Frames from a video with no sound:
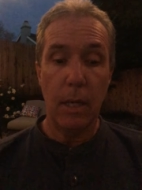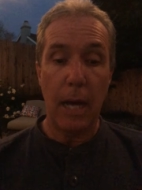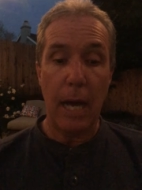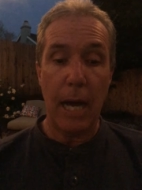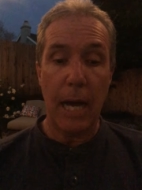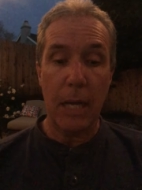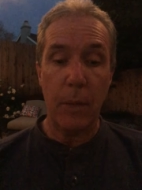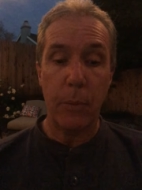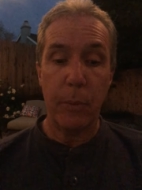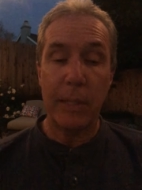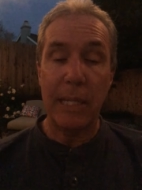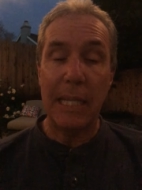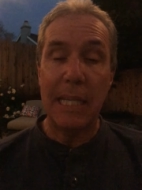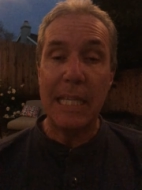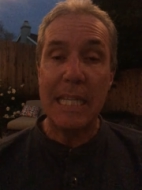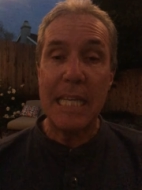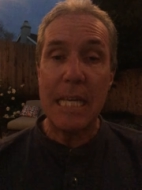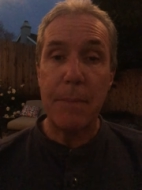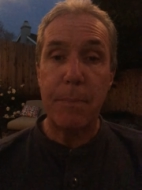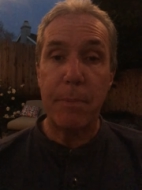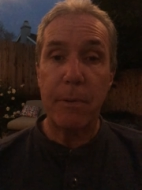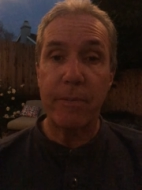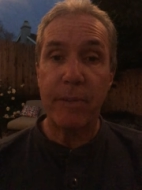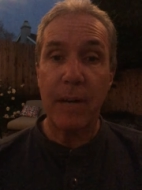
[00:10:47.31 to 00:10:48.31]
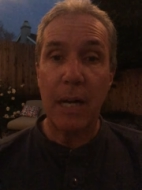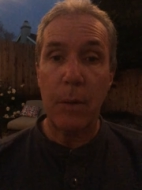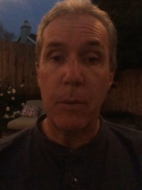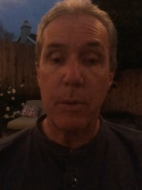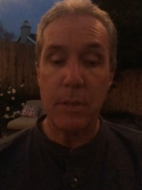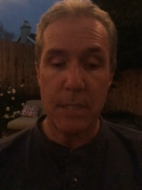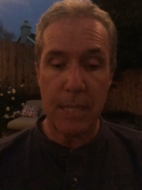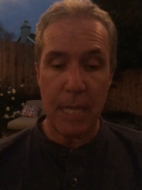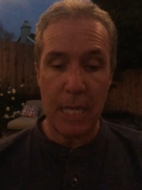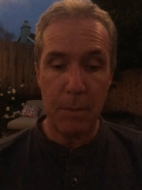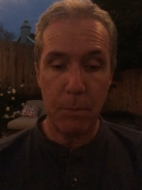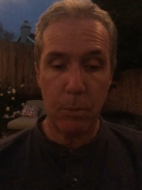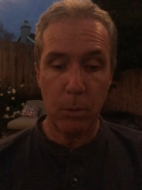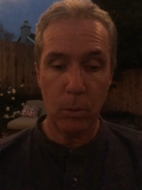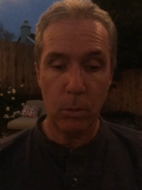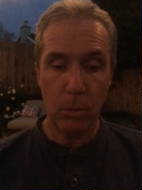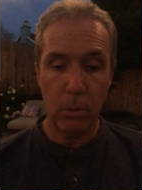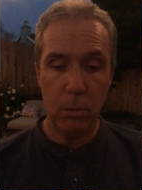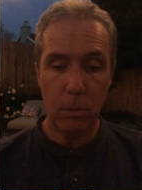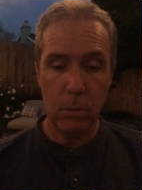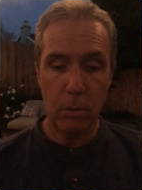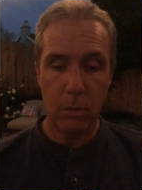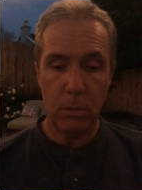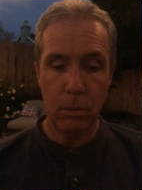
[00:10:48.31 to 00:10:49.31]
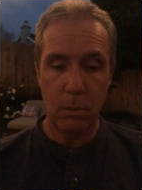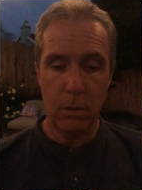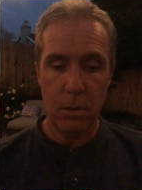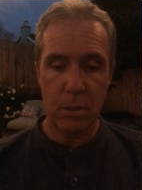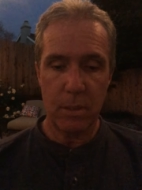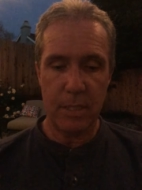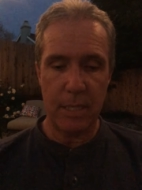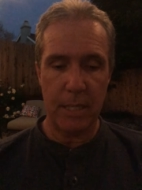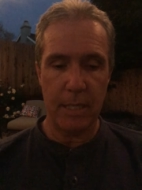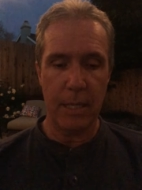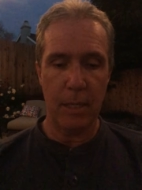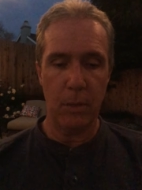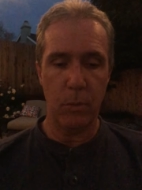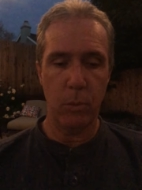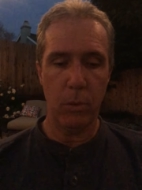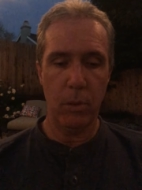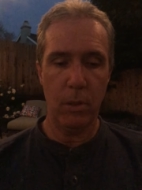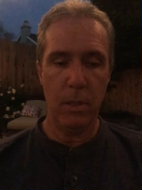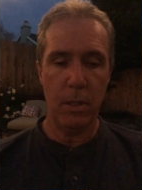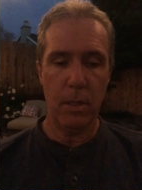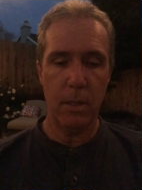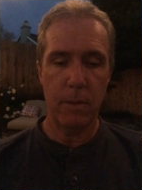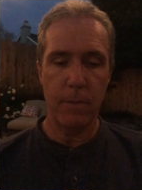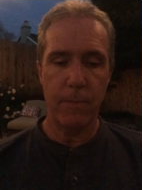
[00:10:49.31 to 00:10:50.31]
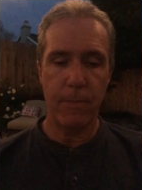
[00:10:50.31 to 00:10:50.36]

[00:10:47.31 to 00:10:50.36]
I would leap if I was able, said Edward.